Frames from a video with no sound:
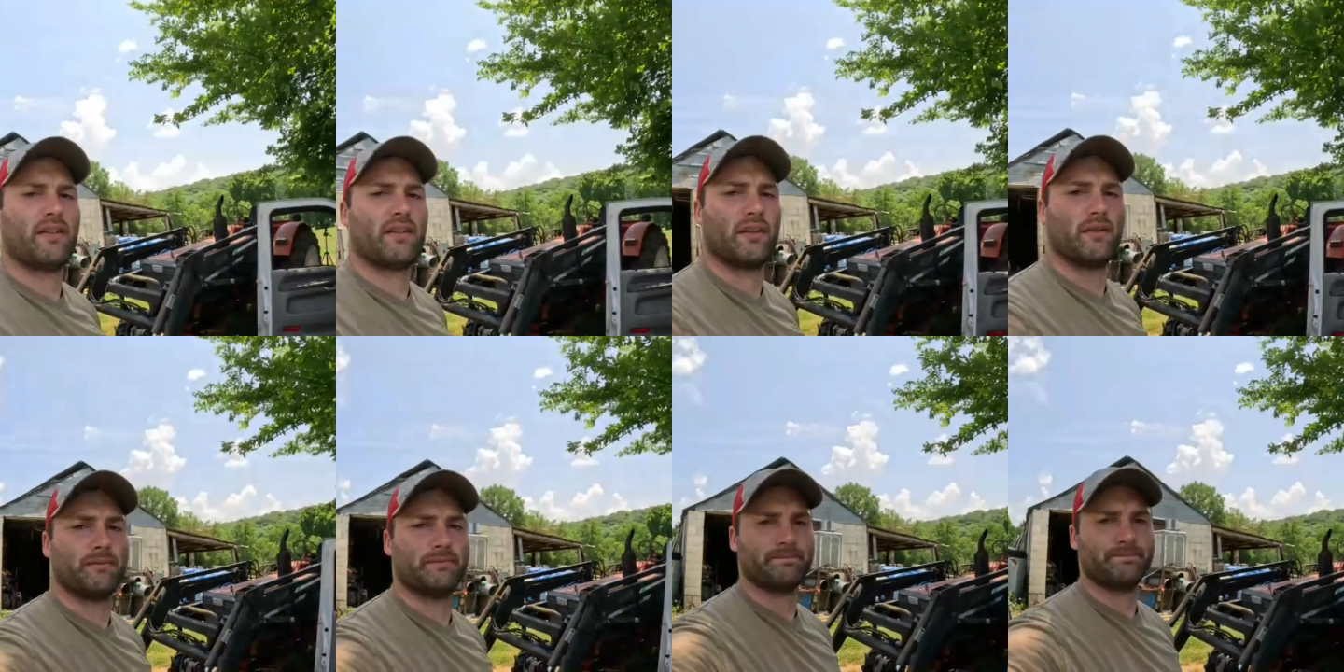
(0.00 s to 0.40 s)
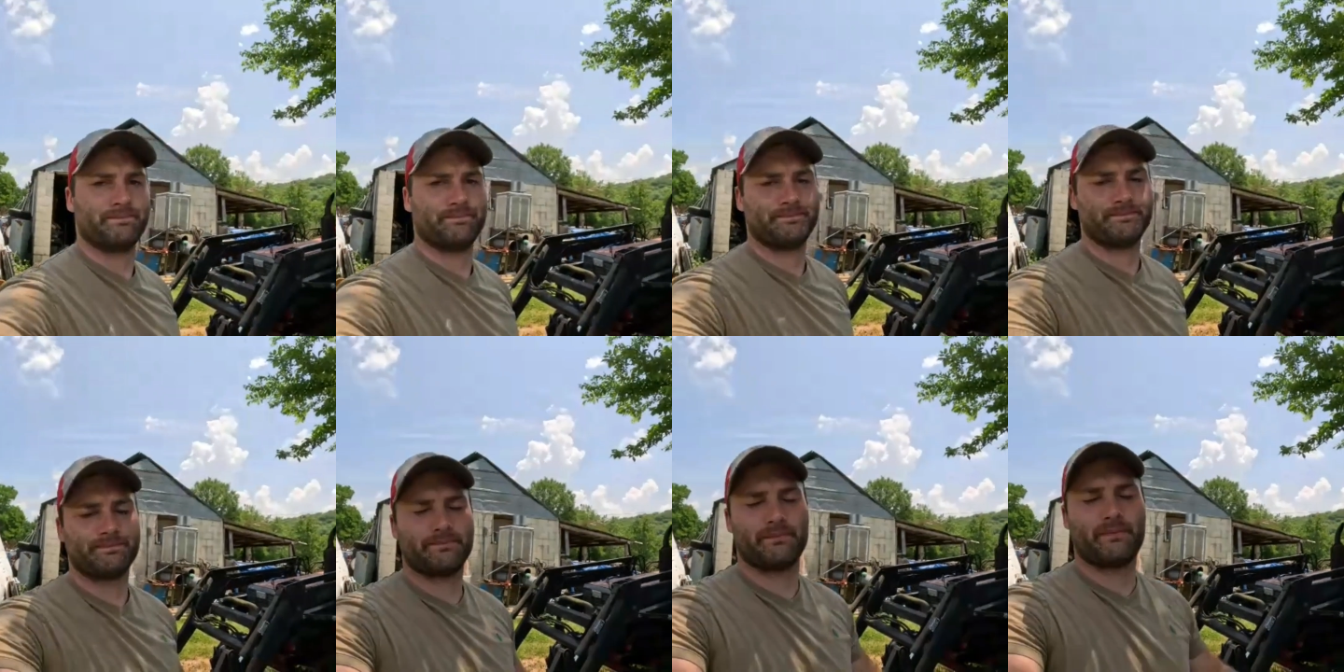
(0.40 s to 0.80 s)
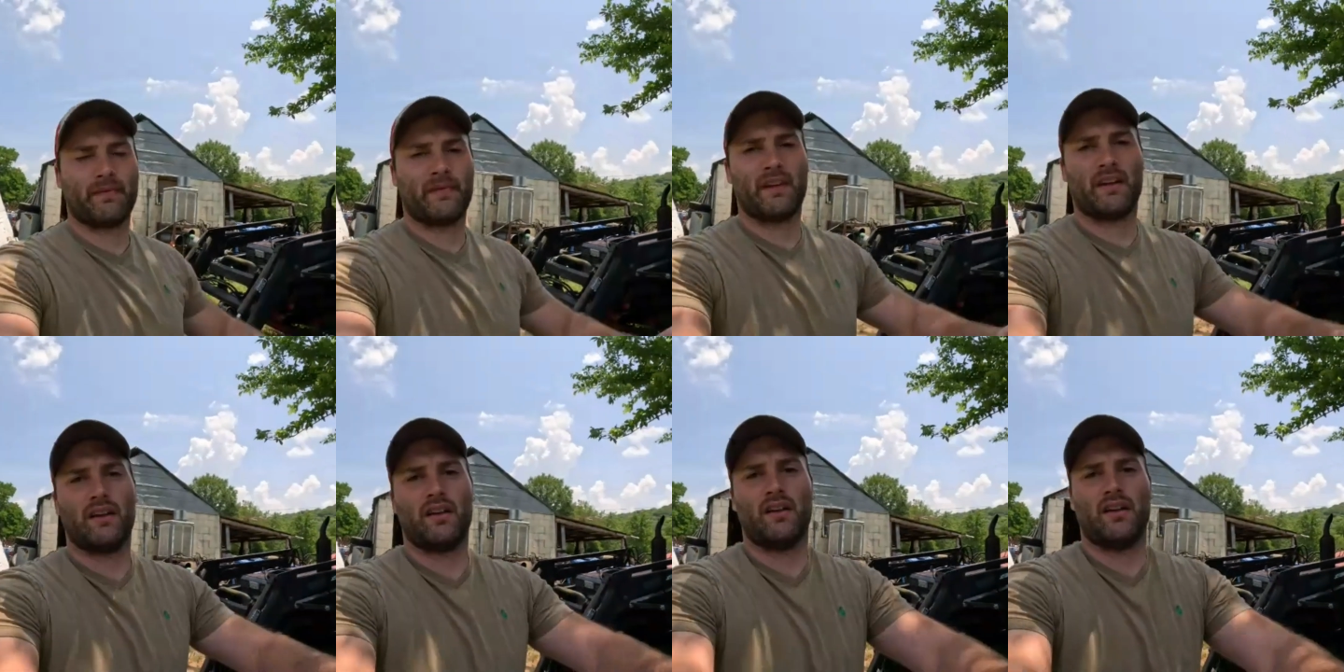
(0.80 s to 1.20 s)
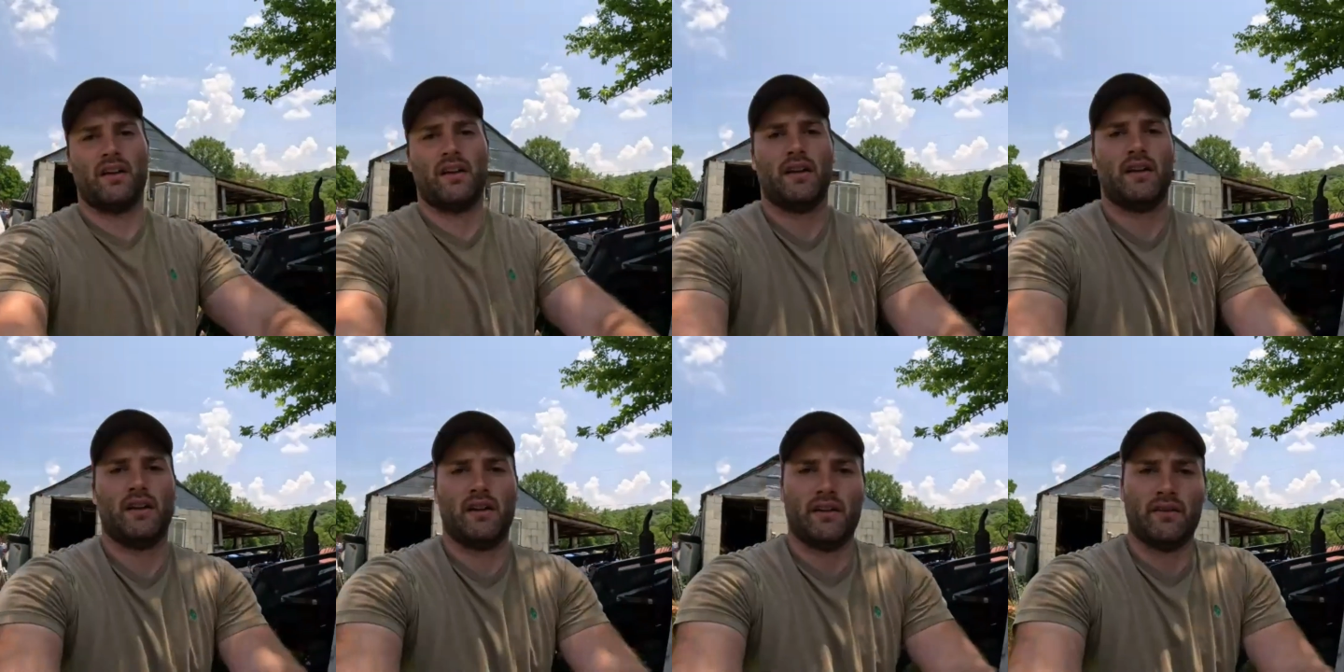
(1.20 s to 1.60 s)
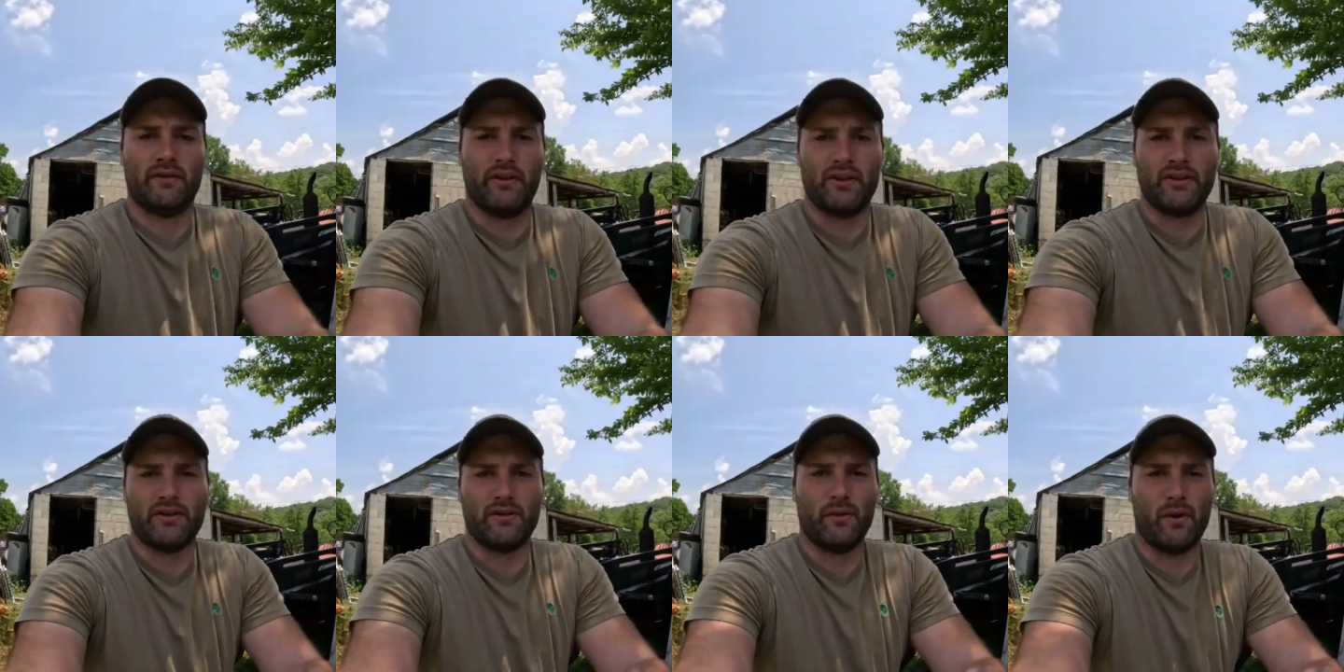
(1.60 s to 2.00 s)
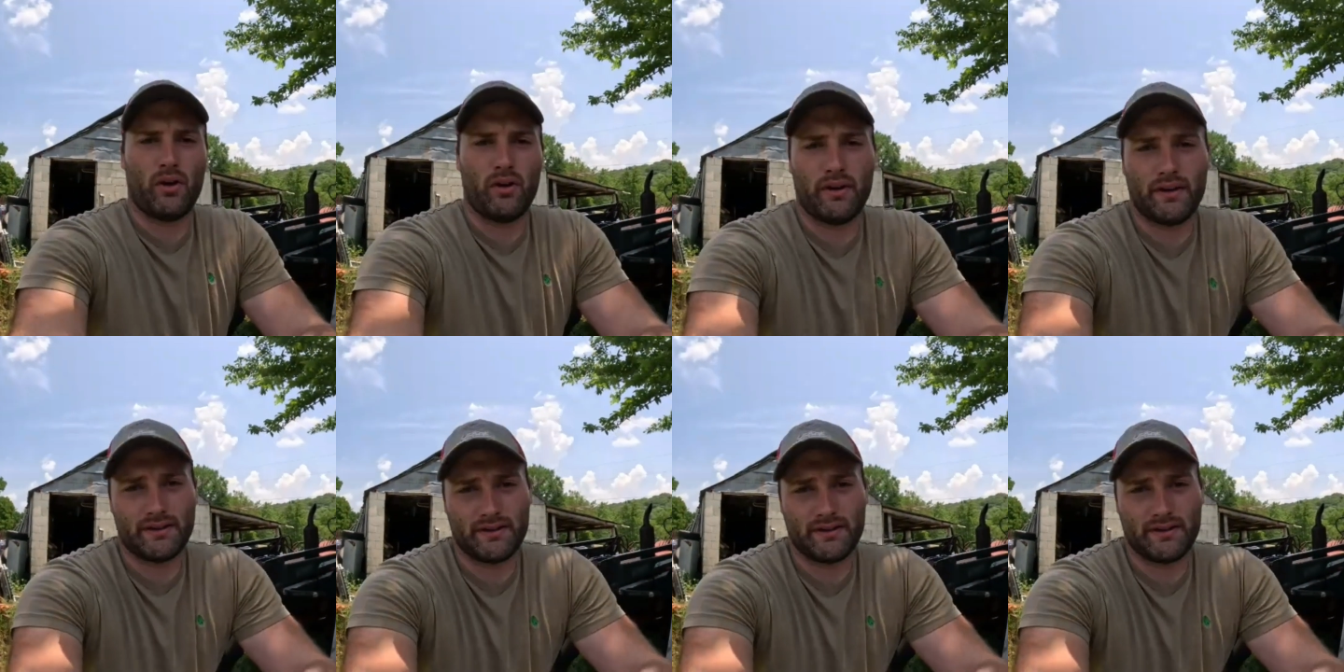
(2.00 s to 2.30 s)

you something. First of all,